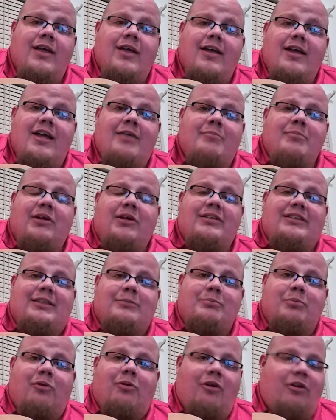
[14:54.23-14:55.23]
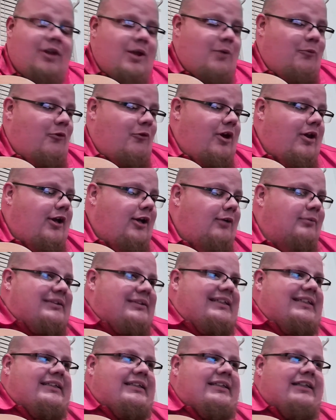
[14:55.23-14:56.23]
And most importantly, what helps
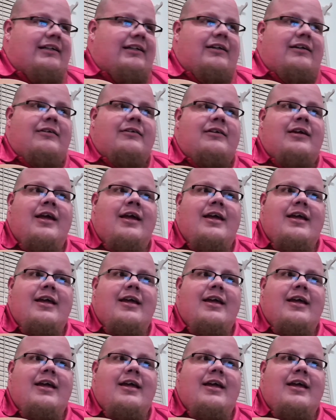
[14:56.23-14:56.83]
the song